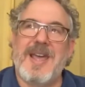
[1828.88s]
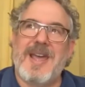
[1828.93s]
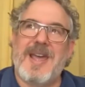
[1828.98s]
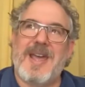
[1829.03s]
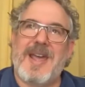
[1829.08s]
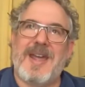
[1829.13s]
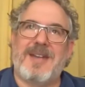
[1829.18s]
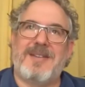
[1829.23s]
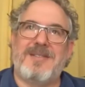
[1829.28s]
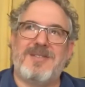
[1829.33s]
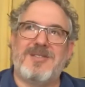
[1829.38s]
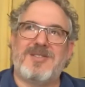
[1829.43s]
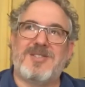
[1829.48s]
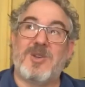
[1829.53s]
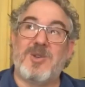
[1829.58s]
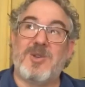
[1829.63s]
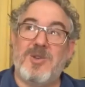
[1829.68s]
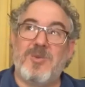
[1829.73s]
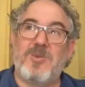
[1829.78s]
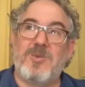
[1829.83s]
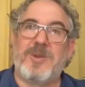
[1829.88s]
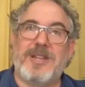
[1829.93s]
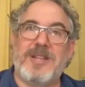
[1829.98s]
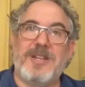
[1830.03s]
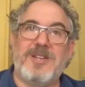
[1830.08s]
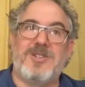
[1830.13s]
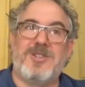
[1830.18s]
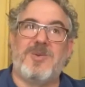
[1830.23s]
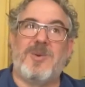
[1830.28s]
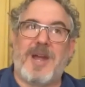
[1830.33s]
And so you really
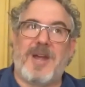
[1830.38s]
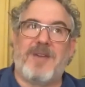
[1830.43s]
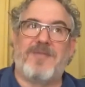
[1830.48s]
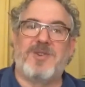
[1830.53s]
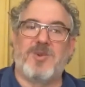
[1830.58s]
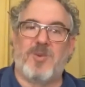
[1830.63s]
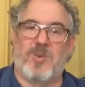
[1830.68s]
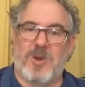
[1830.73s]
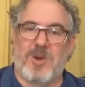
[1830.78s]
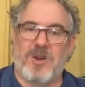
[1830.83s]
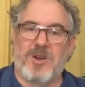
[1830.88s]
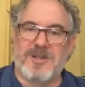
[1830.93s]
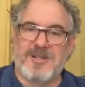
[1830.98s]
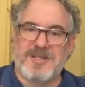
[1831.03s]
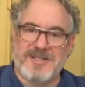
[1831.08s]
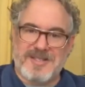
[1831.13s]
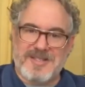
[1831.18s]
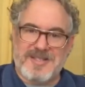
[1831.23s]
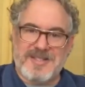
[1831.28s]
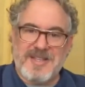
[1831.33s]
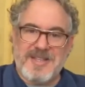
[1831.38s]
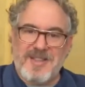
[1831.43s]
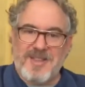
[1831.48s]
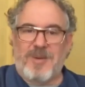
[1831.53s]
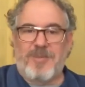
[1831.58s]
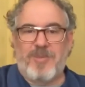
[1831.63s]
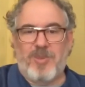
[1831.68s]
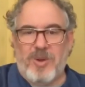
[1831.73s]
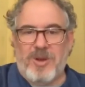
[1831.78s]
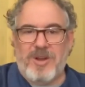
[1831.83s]
do have to work to see
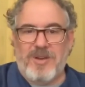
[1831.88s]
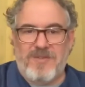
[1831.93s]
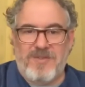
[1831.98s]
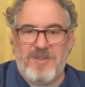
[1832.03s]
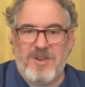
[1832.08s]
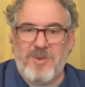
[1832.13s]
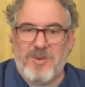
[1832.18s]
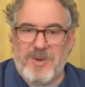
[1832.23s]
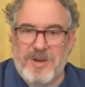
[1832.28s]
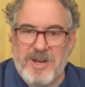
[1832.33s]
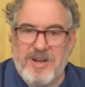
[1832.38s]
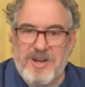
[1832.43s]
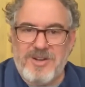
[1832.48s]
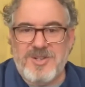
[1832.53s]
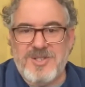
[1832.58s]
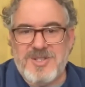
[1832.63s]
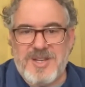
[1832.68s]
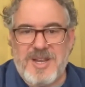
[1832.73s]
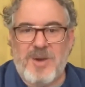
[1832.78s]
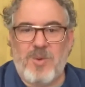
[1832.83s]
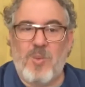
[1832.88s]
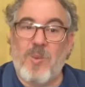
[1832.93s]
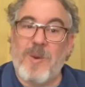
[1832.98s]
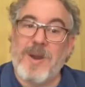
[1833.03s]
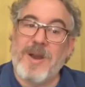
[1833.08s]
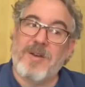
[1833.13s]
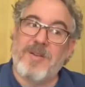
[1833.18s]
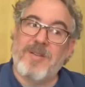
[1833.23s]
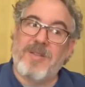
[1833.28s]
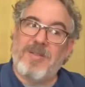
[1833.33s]
their point of view and understand
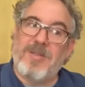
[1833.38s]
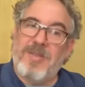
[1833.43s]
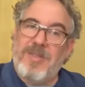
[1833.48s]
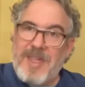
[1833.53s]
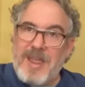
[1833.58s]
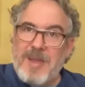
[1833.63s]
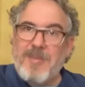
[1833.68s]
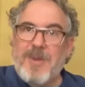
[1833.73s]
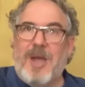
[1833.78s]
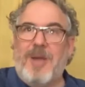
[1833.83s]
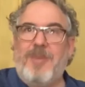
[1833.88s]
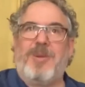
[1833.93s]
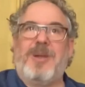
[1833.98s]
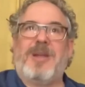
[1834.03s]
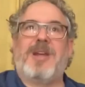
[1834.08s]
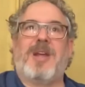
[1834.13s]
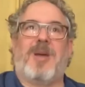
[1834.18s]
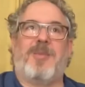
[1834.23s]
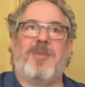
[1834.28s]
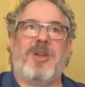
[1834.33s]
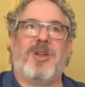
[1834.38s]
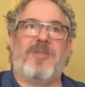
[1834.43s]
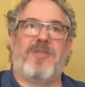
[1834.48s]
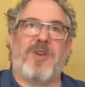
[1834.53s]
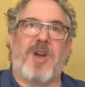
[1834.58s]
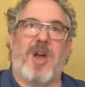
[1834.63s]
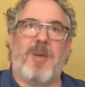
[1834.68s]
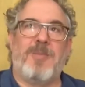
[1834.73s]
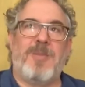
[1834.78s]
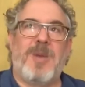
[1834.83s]
where they might be coming
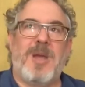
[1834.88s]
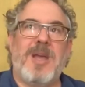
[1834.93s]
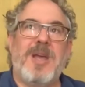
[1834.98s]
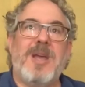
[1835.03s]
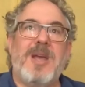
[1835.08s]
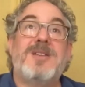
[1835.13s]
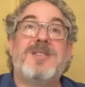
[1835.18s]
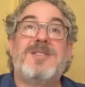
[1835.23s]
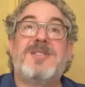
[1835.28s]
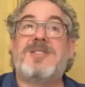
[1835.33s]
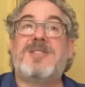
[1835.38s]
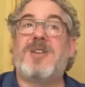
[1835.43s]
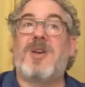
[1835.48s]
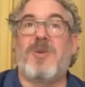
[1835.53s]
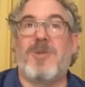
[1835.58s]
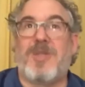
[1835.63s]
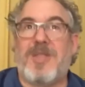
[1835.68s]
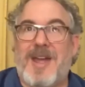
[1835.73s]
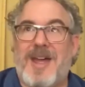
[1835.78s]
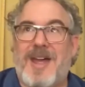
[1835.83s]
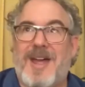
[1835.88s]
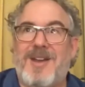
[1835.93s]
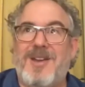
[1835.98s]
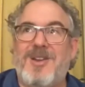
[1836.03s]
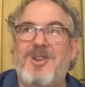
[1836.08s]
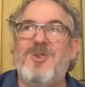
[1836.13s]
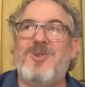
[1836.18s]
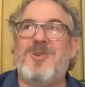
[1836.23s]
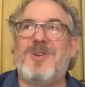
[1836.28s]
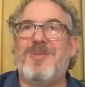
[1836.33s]
from so that
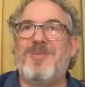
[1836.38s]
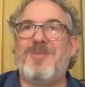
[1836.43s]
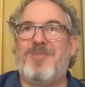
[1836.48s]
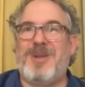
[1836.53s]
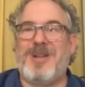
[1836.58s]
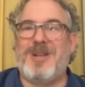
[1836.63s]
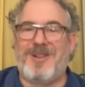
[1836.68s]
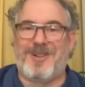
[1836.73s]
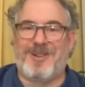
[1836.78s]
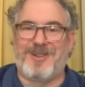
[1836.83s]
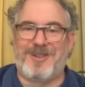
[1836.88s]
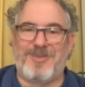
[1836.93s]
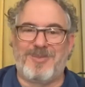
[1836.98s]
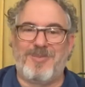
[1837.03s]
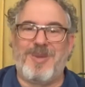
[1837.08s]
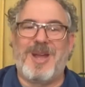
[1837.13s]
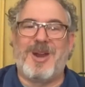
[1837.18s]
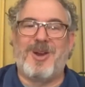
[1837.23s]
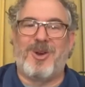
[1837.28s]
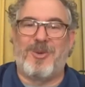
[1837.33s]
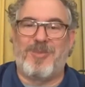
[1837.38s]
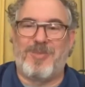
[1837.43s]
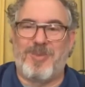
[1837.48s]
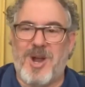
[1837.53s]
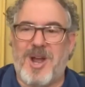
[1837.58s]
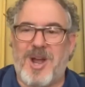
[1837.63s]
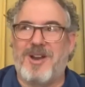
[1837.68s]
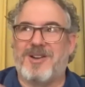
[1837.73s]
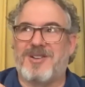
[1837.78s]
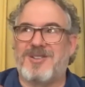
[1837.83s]
you can build better
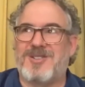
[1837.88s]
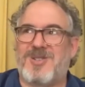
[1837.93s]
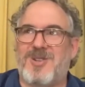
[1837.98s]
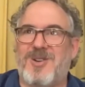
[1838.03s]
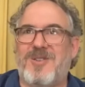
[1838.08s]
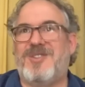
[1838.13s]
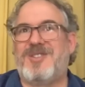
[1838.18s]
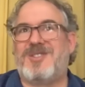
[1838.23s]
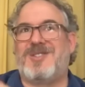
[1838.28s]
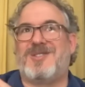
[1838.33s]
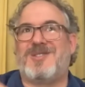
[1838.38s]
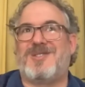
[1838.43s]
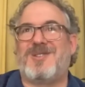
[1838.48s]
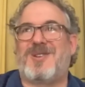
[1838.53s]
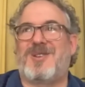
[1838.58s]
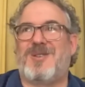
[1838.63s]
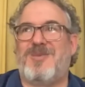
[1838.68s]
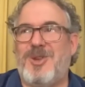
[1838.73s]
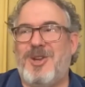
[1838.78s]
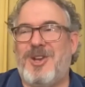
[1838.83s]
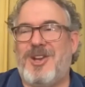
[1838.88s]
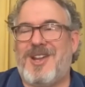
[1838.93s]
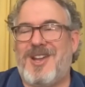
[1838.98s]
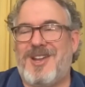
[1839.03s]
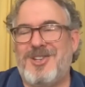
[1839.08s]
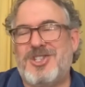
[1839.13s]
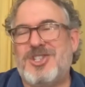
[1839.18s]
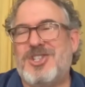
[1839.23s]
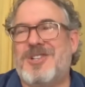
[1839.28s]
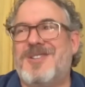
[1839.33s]
products, services, and
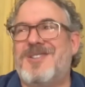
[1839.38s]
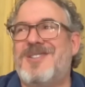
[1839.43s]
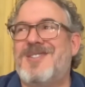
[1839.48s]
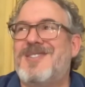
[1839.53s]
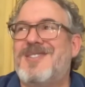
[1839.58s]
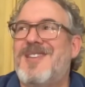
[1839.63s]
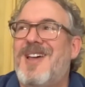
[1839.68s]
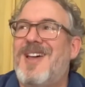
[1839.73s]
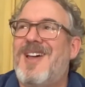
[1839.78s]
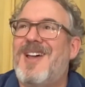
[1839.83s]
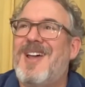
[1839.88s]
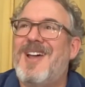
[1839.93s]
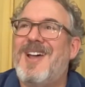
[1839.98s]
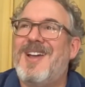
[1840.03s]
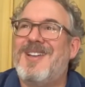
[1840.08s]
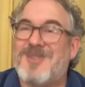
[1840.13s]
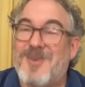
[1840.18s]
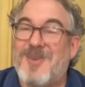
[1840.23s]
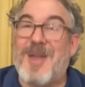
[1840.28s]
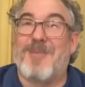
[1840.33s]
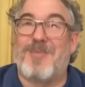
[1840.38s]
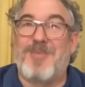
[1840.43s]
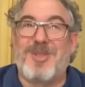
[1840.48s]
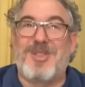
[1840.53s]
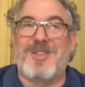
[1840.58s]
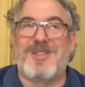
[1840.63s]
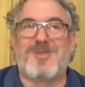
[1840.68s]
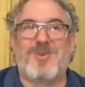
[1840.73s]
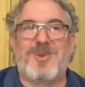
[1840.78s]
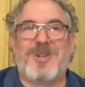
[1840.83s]
communications. So
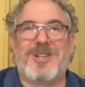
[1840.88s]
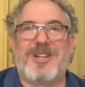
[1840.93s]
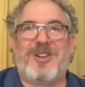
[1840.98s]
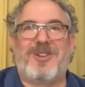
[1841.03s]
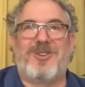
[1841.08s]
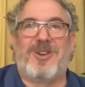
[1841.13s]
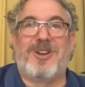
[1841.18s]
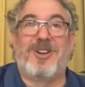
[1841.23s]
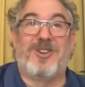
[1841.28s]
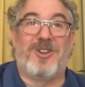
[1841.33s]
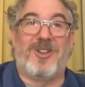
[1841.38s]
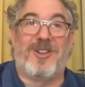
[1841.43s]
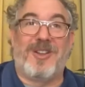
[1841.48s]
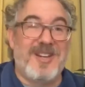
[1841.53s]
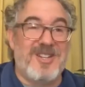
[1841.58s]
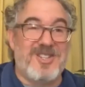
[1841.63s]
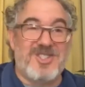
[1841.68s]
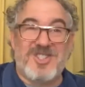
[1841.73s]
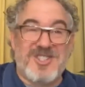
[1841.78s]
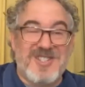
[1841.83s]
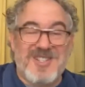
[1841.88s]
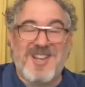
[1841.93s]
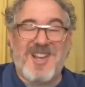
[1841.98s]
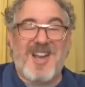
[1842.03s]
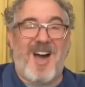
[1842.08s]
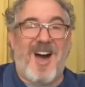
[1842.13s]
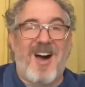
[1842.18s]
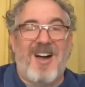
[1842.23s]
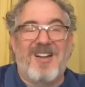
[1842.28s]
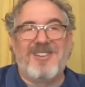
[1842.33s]
empathy is really critical, and it's just
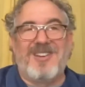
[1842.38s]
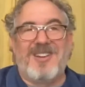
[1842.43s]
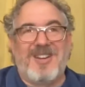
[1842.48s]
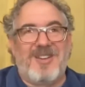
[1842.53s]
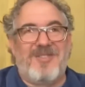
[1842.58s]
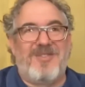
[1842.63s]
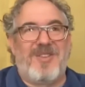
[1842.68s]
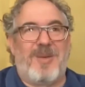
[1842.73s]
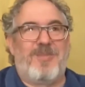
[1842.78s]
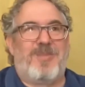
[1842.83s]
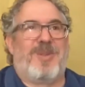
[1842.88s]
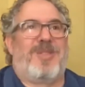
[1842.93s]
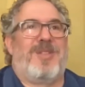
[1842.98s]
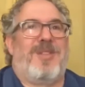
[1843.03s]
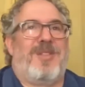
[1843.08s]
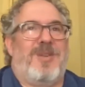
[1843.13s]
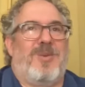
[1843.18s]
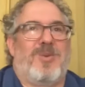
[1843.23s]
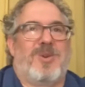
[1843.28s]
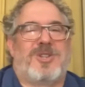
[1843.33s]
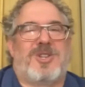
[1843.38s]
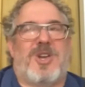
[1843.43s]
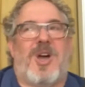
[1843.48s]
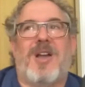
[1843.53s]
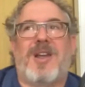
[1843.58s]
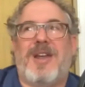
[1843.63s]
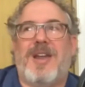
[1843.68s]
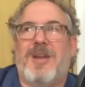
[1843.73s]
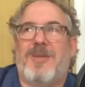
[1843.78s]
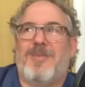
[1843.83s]
cognitive empathy that we're
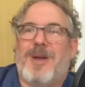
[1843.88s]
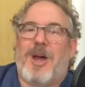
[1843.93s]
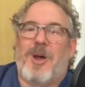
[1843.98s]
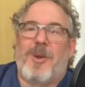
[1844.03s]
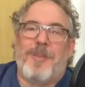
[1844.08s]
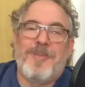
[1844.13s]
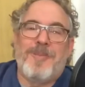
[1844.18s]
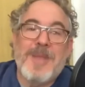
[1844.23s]
talking about.